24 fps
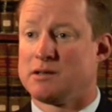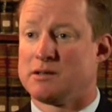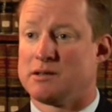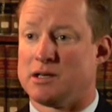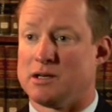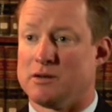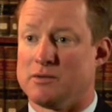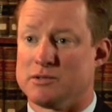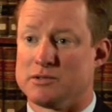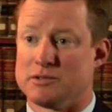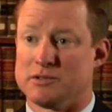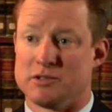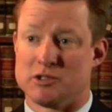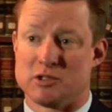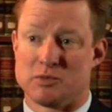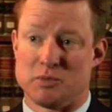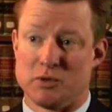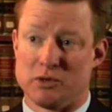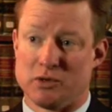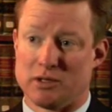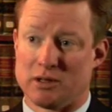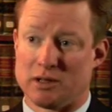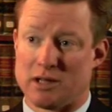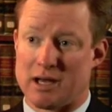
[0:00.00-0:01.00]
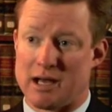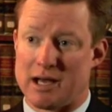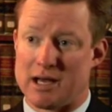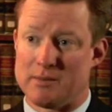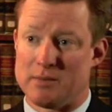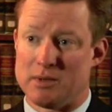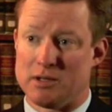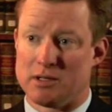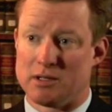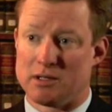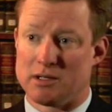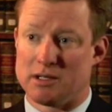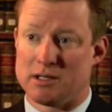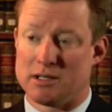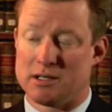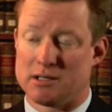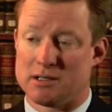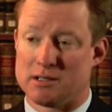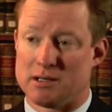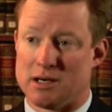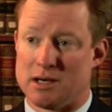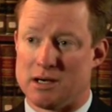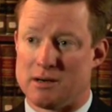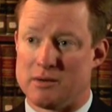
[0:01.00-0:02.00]
There was disputed liability.
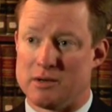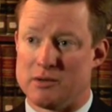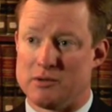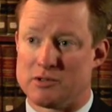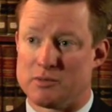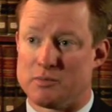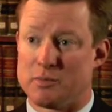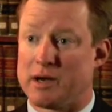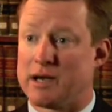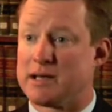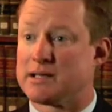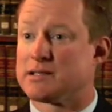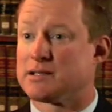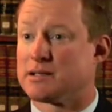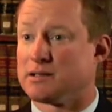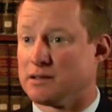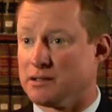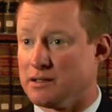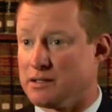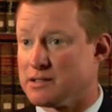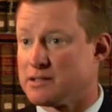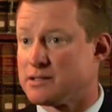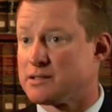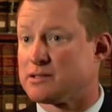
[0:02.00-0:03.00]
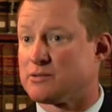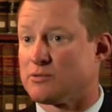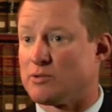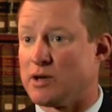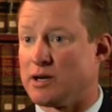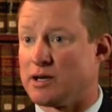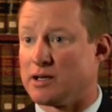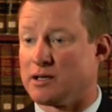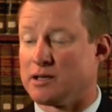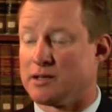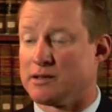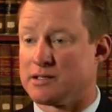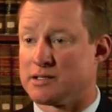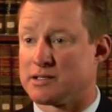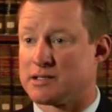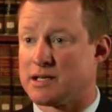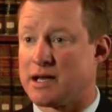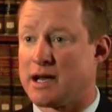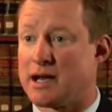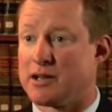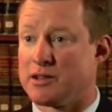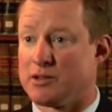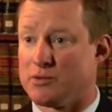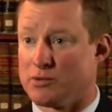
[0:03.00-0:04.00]
Um, he was a bicyclist riding on the
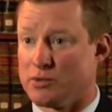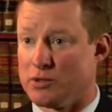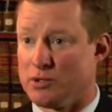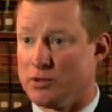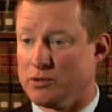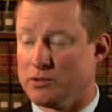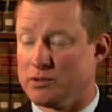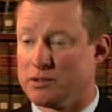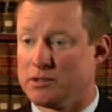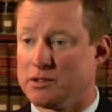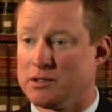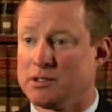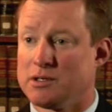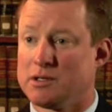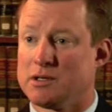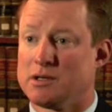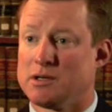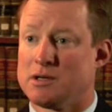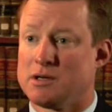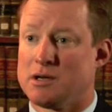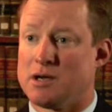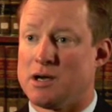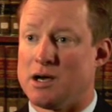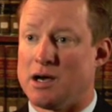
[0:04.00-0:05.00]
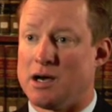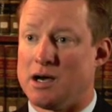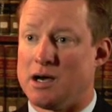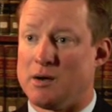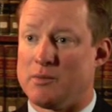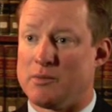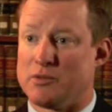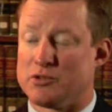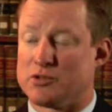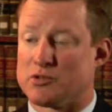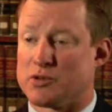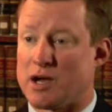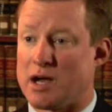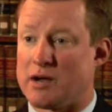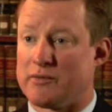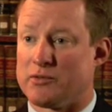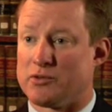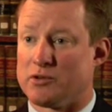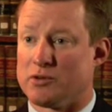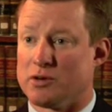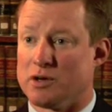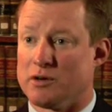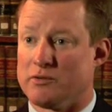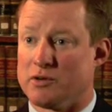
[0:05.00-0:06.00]
side of the road. Um, the
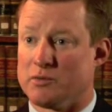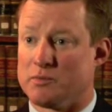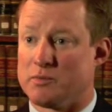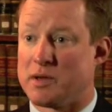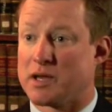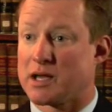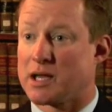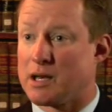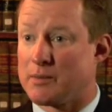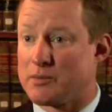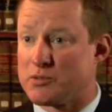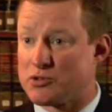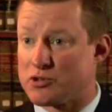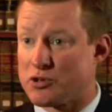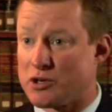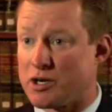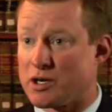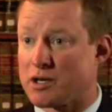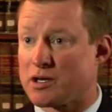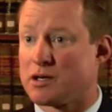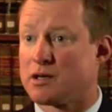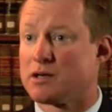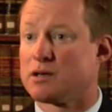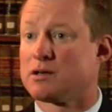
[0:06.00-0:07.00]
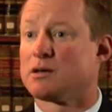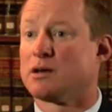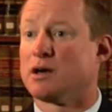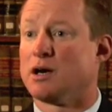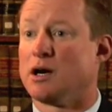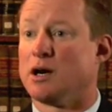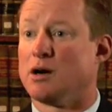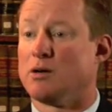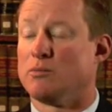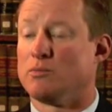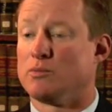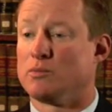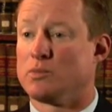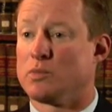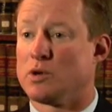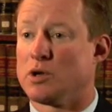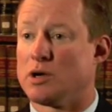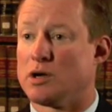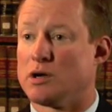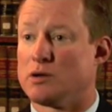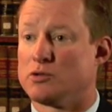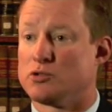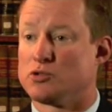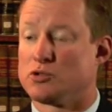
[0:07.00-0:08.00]
driver of a pickup truck um,
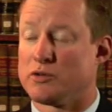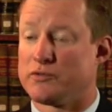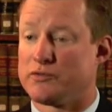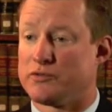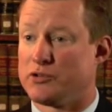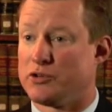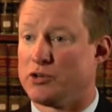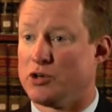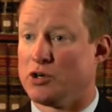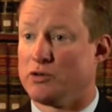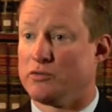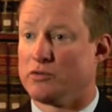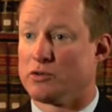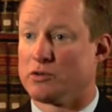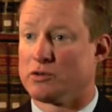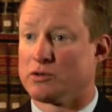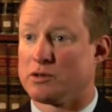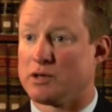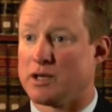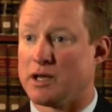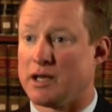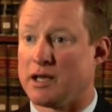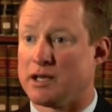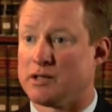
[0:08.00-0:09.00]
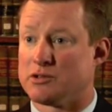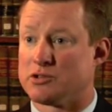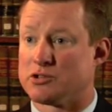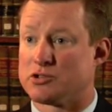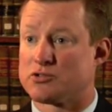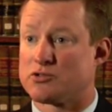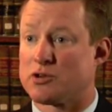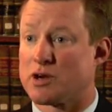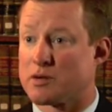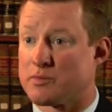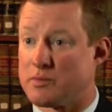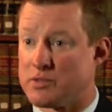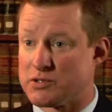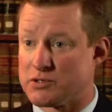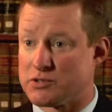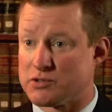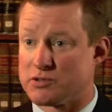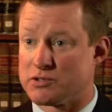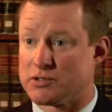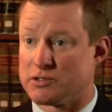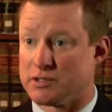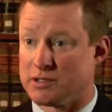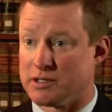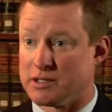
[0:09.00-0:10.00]
uh, drifted over and struck
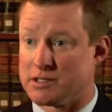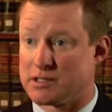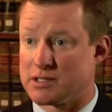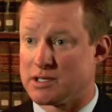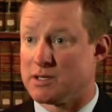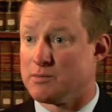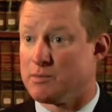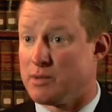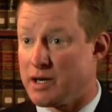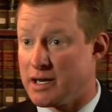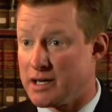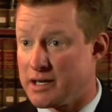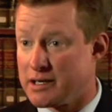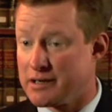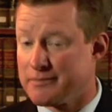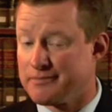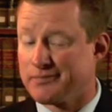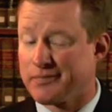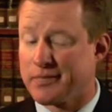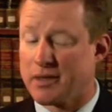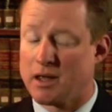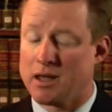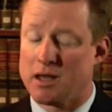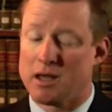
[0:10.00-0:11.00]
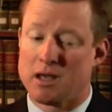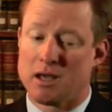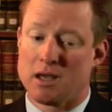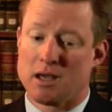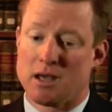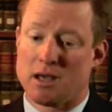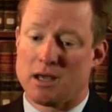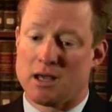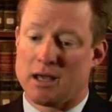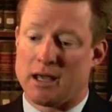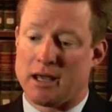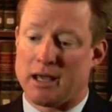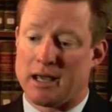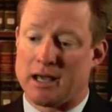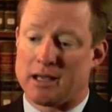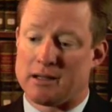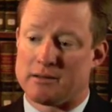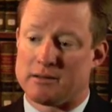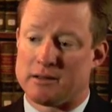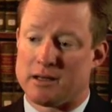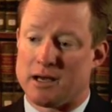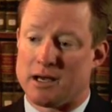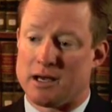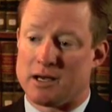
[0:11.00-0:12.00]
Mr. Selensky, Mike,
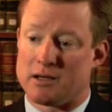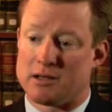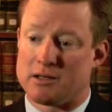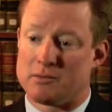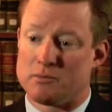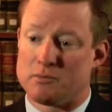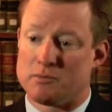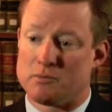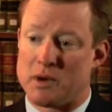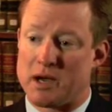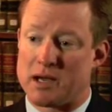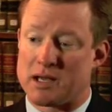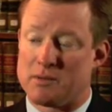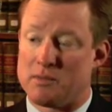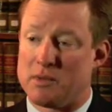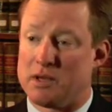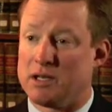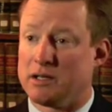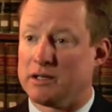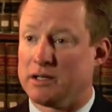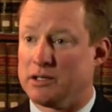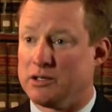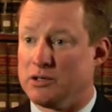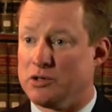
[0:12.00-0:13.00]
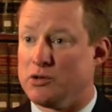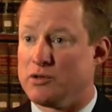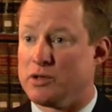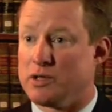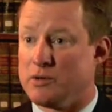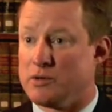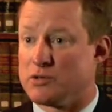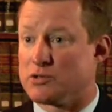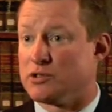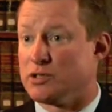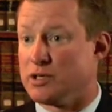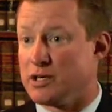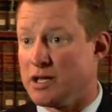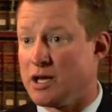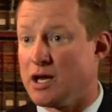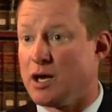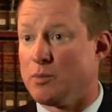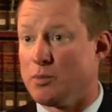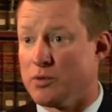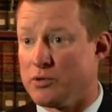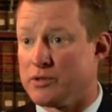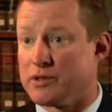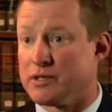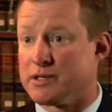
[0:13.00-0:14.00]
and uh, Mike immediately knew that he was going to need
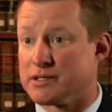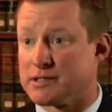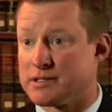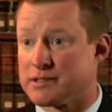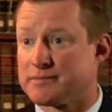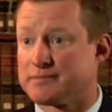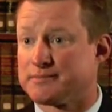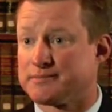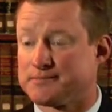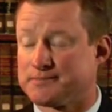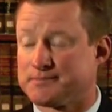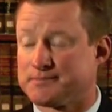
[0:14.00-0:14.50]
help with this.